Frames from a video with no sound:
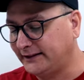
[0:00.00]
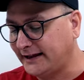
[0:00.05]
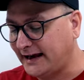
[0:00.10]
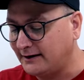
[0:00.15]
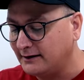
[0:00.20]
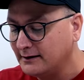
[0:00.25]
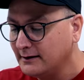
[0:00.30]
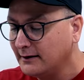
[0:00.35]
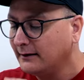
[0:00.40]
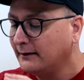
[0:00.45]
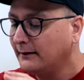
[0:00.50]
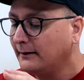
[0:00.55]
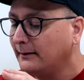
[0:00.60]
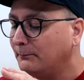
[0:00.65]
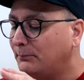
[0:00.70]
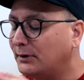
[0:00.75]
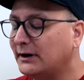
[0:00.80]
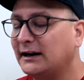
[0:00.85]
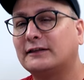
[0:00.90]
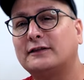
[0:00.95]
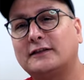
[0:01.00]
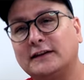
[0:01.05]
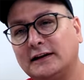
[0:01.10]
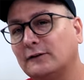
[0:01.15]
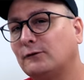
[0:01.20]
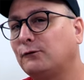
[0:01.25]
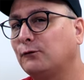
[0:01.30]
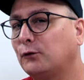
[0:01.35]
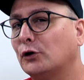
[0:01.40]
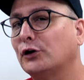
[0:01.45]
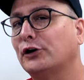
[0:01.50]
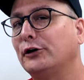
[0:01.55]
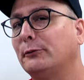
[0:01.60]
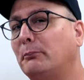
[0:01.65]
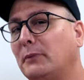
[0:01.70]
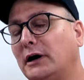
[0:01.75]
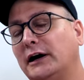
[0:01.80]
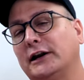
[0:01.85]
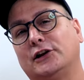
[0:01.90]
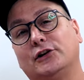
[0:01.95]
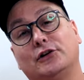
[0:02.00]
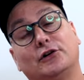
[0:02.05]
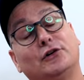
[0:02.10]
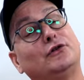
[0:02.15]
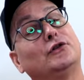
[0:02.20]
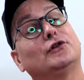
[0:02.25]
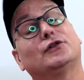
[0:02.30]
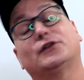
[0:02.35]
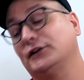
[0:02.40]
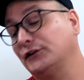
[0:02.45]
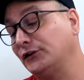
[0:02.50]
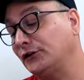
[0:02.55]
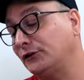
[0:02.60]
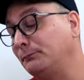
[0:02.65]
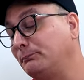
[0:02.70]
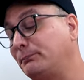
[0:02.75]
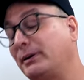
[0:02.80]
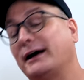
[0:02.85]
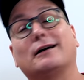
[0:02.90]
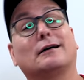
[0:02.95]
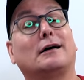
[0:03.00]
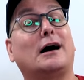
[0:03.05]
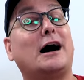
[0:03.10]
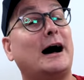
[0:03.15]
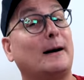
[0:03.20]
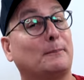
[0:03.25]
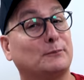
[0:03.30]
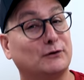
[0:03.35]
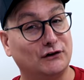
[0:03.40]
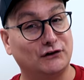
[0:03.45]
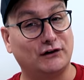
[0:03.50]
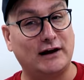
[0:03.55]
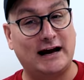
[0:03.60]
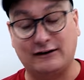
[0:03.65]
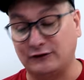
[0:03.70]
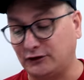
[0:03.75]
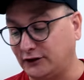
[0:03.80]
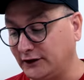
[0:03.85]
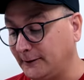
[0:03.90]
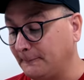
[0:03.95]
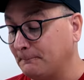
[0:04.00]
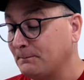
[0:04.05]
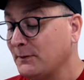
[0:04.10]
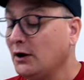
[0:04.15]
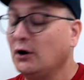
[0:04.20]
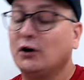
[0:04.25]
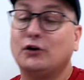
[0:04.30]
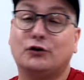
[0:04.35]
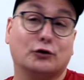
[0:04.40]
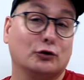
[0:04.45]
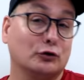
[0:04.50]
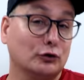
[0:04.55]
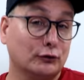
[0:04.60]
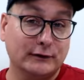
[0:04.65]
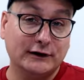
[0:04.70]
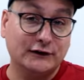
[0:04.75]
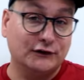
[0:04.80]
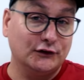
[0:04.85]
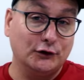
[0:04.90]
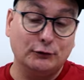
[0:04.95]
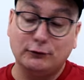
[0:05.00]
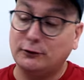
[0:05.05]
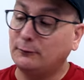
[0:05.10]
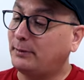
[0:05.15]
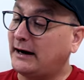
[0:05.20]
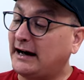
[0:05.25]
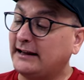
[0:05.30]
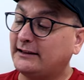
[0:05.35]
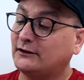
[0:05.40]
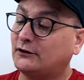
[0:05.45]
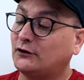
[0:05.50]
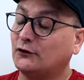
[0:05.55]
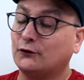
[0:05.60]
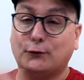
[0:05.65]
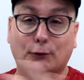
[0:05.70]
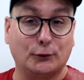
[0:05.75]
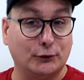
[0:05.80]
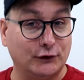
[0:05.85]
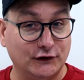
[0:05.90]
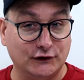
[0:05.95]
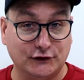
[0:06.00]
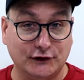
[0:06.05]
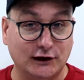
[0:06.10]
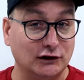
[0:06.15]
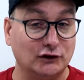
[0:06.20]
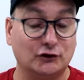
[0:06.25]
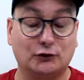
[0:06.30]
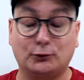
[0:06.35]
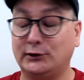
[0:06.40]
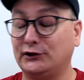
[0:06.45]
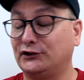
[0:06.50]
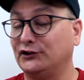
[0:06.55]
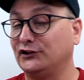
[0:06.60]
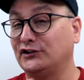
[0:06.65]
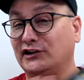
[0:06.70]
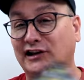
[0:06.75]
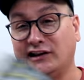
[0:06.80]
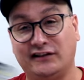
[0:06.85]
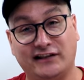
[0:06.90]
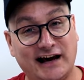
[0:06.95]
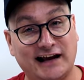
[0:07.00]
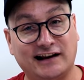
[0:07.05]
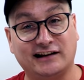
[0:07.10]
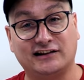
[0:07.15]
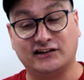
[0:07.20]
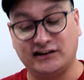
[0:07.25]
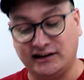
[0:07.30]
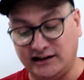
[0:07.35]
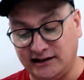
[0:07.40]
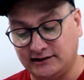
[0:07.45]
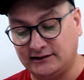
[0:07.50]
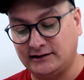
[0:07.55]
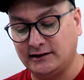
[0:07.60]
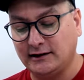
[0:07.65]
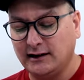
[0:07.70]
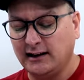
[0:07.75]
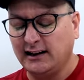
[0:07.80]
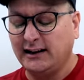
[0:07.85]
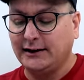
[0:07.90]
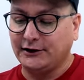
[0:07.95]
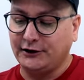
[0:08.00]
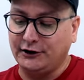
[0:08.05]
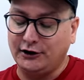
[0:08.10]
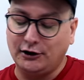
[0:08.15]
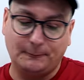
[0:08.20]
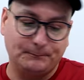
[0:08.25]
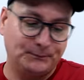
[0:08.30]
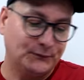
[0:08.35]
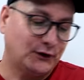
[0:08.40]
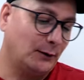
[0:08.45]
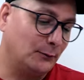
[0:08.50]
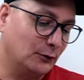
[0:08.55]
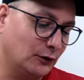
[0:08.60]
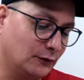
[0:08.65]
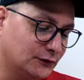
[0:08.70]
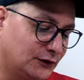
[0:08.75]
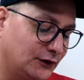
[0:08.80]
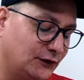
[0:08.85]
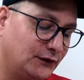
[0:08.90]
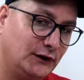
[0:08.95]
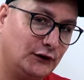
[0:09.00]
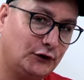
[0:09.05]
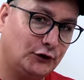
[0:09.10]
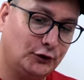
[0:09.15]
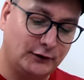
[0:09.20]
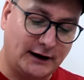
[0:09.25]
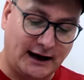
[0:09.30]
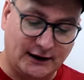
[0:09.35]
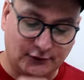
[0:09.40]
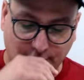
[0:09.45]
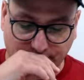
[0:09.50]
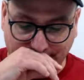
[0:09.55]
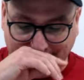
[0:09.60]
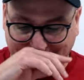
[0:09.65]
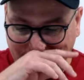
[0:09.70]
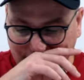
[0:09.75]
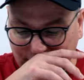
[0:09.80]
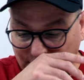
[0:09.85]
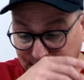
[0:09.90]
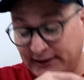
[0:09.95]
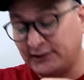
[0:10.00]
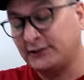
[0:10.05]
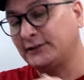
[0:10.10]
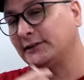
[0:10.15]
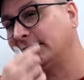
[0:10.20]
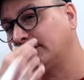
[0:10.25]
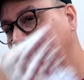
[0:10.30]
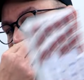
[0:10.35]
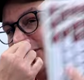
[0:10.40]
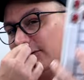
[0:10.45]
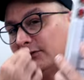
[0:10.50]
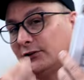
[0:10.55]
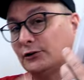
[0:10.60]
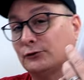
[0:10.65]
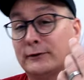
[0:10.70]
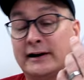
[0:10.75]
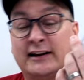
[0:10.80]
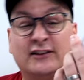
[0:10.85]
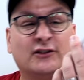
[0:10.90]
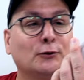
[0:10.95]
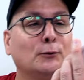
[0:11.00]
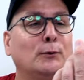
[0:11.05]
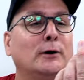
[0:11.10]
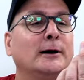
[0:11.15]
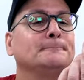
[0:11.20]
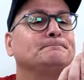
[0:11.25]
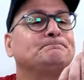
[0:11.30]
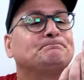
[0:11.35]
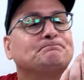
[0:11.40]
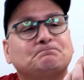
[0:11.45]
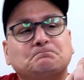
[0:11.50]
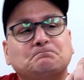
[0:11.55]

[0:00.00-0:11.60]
that, but I think for your money, you can just, there's just better options out there. The only reason you would buy this is for these yellow switches, and that is it. You know, coming over to these two guys over here, especially, let's start with the Razer one.